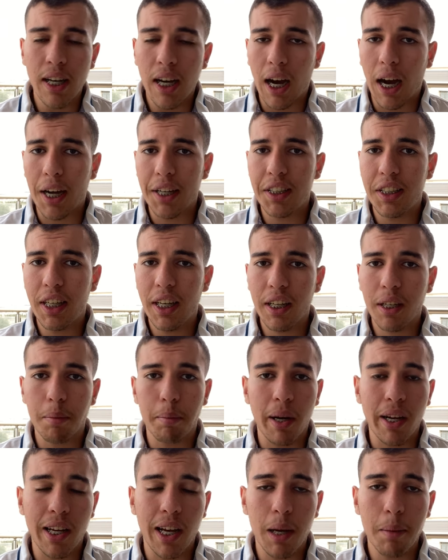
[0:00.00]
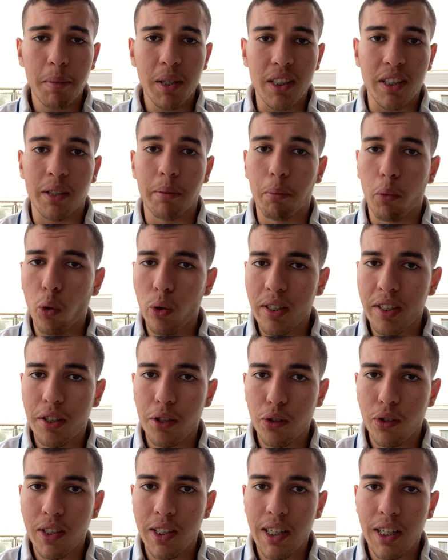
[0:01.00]
I take my habits more
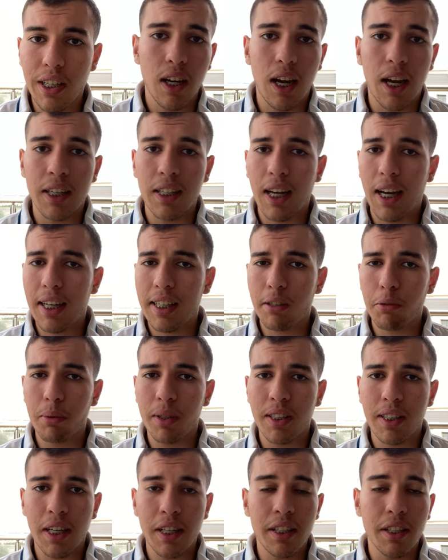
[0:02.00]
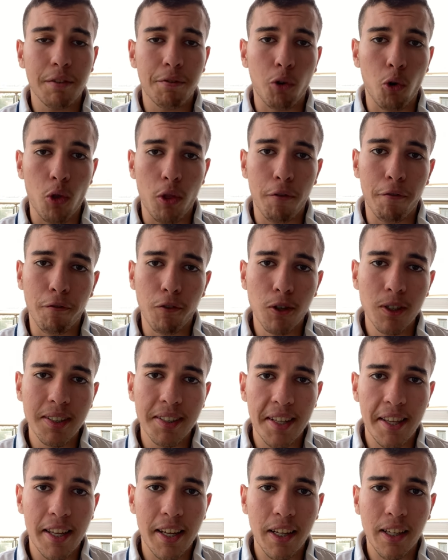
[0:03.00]
seriously, and as we said for the
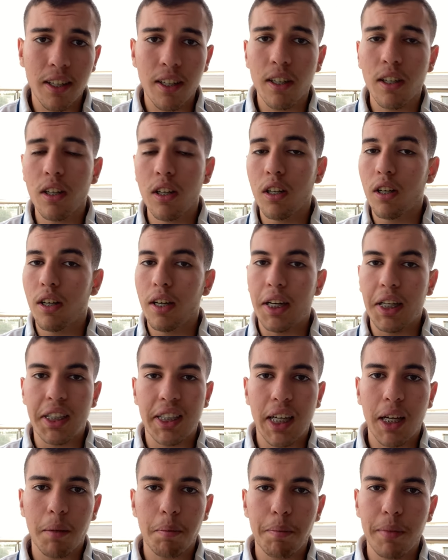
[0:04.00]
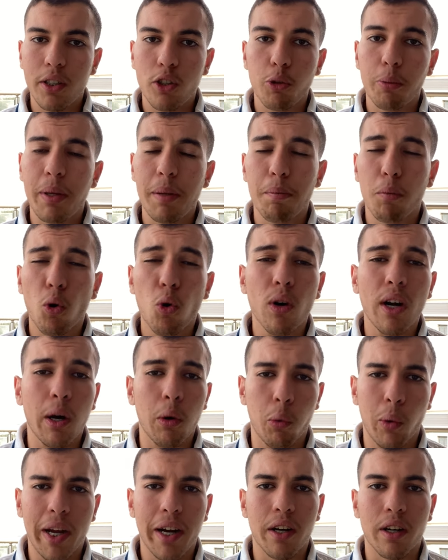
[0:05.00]
first thing, it helped me to be more
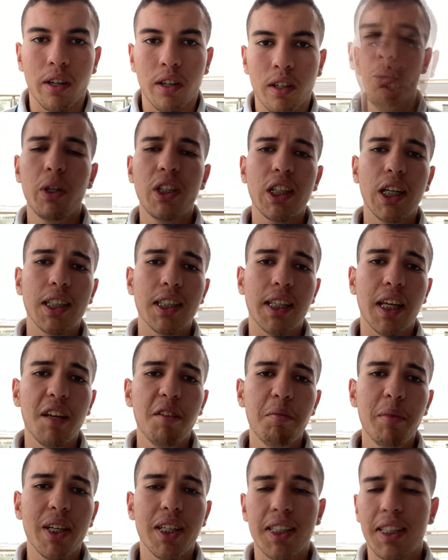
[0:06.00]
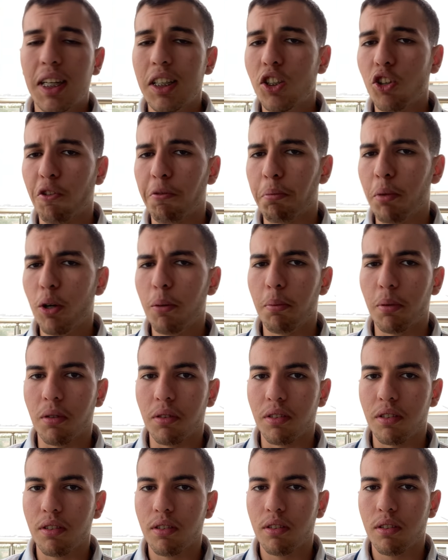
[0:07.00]
aware, which has given me a sense of
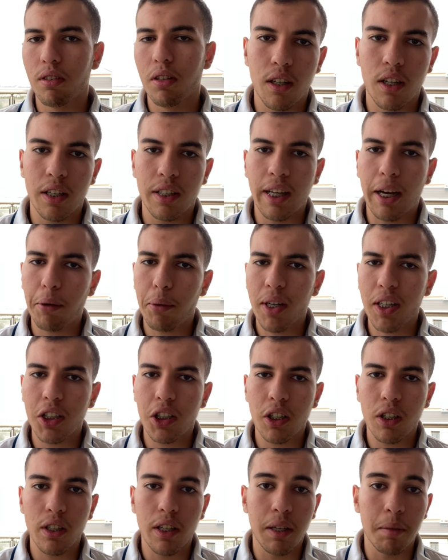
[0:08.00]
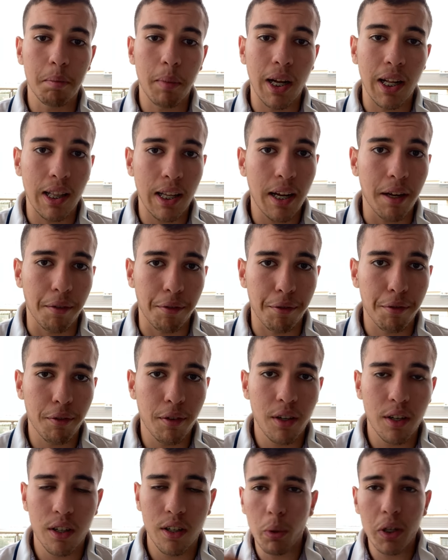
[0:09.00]
purpose, a direction in my life,
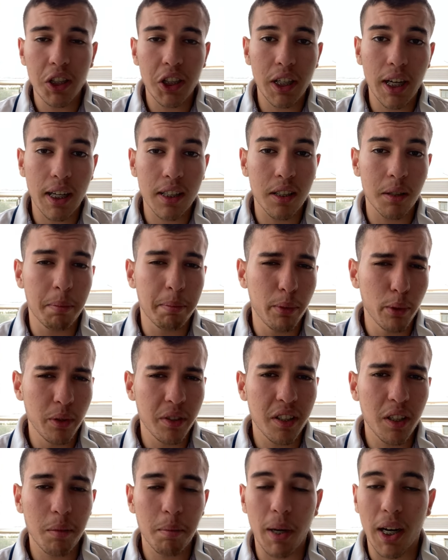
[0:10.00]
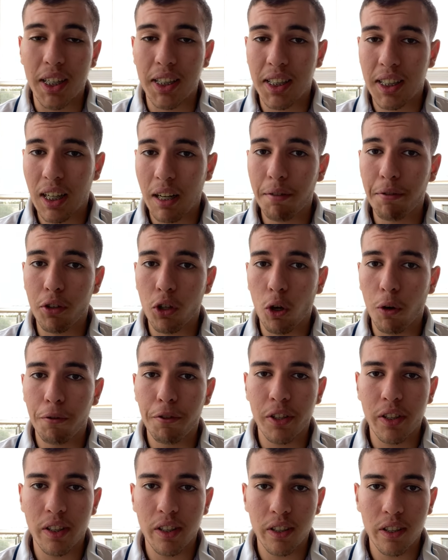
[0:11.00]
which has boosted my self
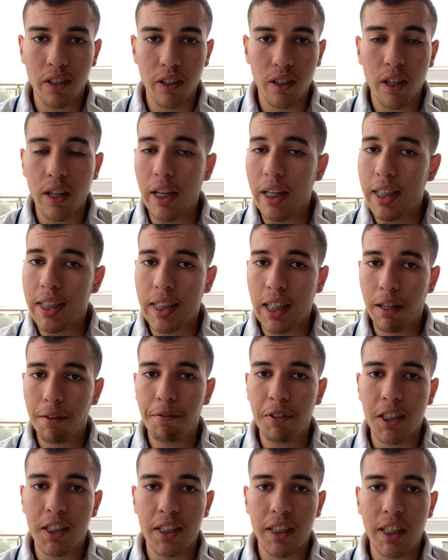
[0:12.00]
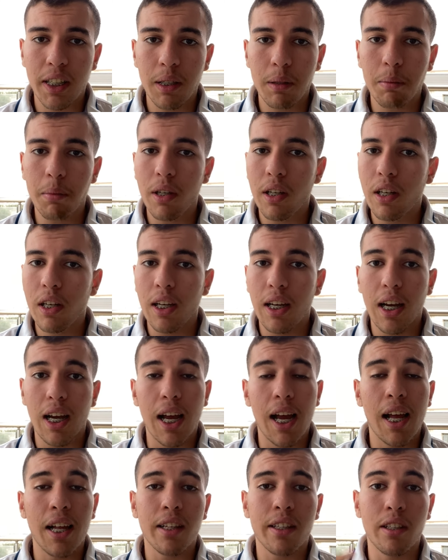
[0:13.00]
confidence, self esteem,
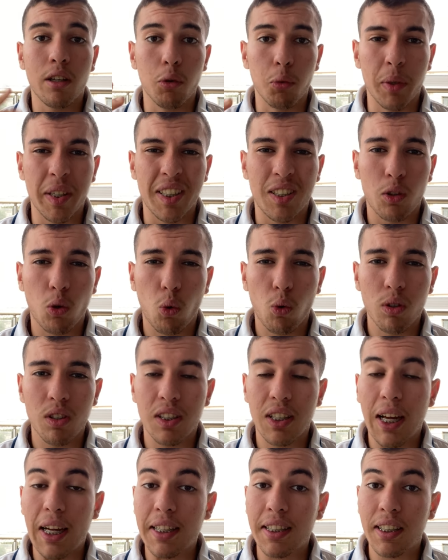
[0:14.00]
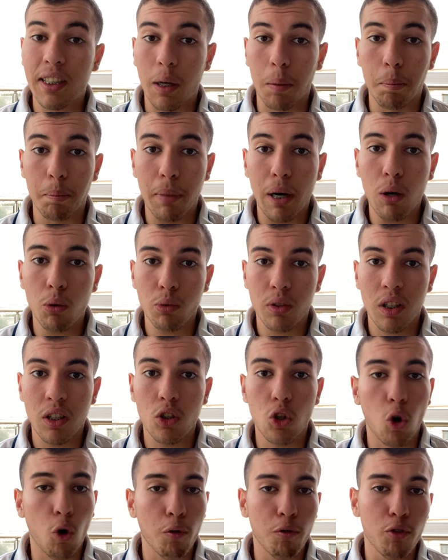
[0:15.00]
and results has
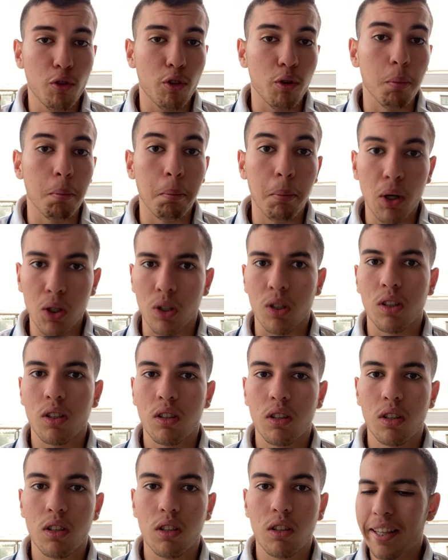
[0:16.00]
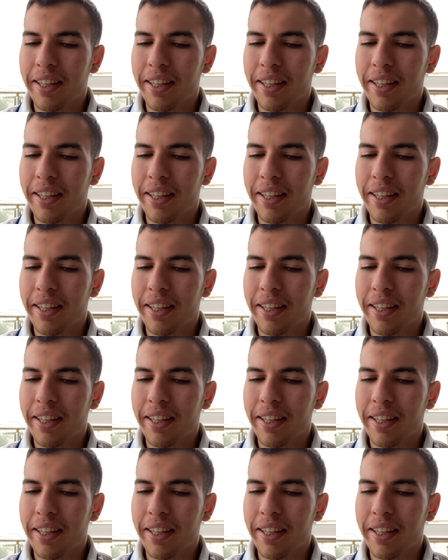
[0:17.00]
compounded over the months.